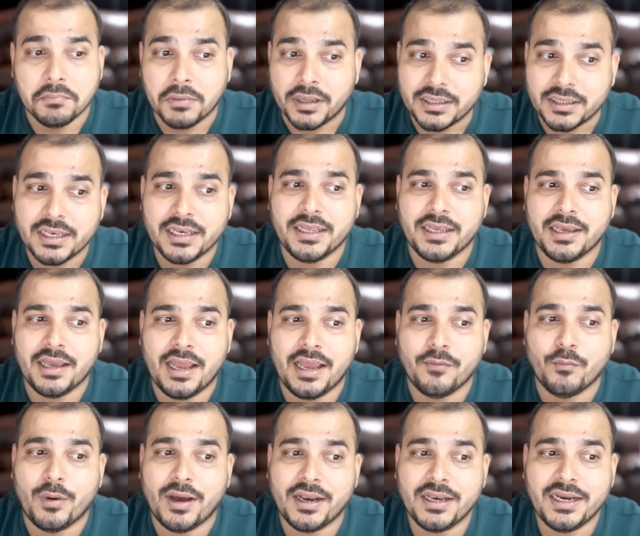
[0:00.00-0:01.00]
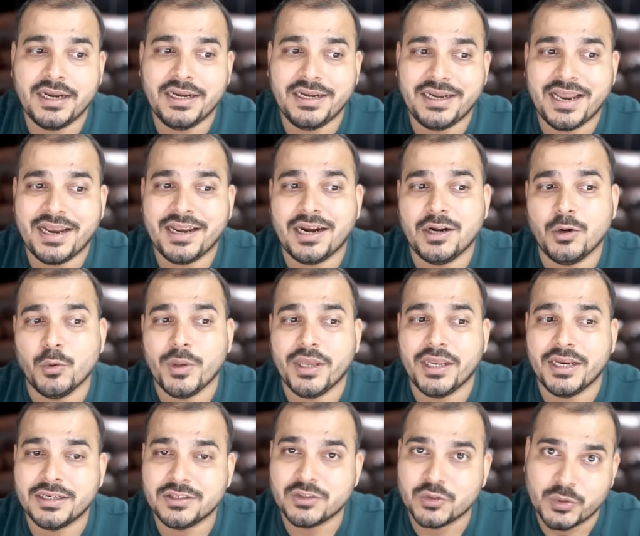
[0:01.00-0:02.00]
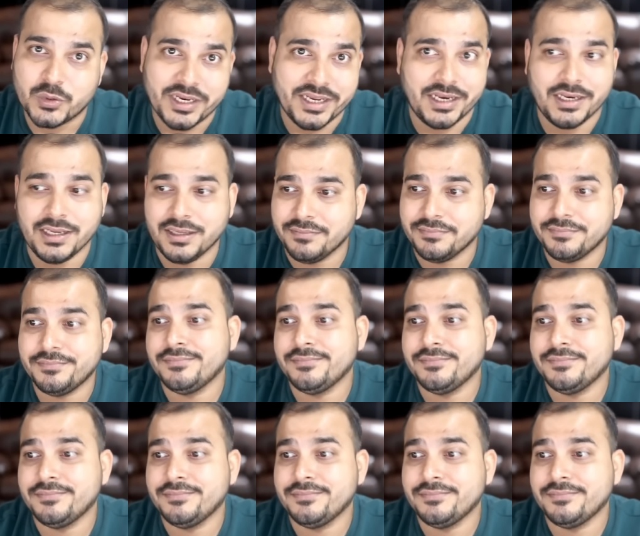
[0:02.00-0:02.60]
monthly and 1 in 10 are doing it so daily